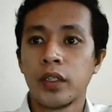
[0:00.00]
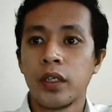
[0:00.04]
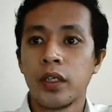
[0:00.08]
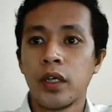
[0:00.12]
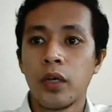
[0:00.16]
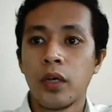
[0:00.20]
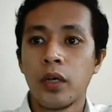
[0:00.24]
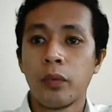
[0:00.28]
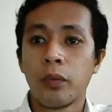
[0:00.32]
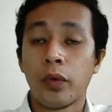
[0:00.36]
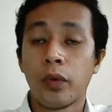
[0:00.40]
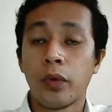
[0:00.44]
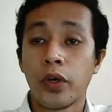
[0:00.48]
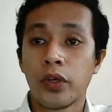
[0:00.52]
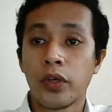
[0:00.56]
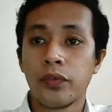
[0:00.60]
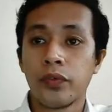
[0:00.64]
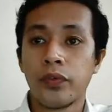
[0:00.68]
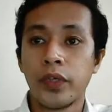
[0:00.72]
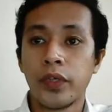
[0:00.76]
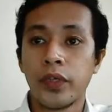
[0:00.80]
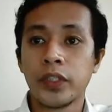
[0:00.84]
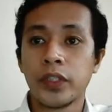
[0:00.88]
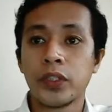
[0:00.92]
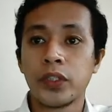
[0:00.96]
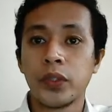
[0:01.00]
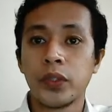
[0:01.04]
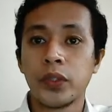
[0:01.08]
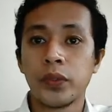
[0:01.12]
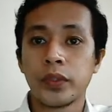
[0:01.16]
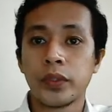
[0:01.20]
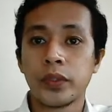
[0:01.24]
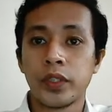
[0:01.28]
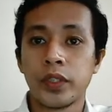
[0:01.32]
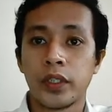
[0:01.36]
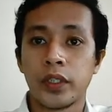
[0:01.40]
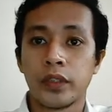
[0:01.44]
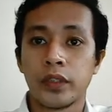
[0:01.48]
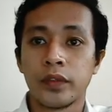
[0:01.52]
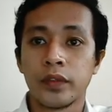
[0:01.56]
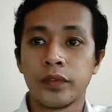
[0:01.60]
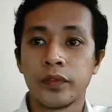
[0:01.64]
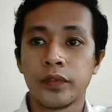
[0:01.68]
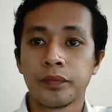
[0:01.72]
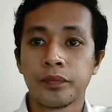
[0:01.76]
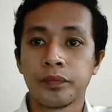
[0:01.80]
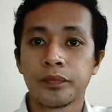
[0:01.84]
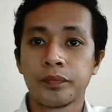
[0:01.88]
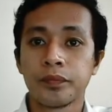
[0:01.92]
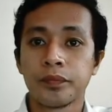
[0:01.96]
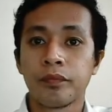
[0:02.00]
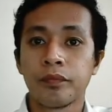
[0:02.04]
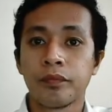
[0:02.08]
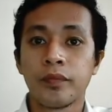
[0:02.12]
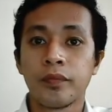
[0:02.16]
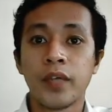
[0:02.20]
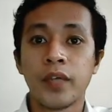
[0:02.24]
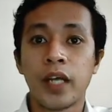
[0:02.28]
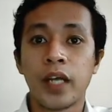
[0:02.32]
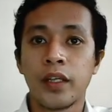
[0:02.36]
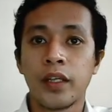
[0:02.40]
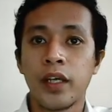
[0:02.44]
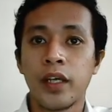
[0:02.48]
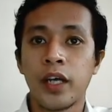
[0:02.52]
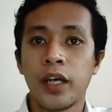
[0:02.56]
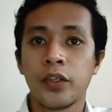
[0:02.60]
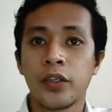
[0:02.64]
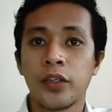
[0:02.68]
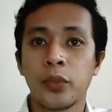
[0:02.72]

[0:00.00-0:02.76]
work for its user, not the other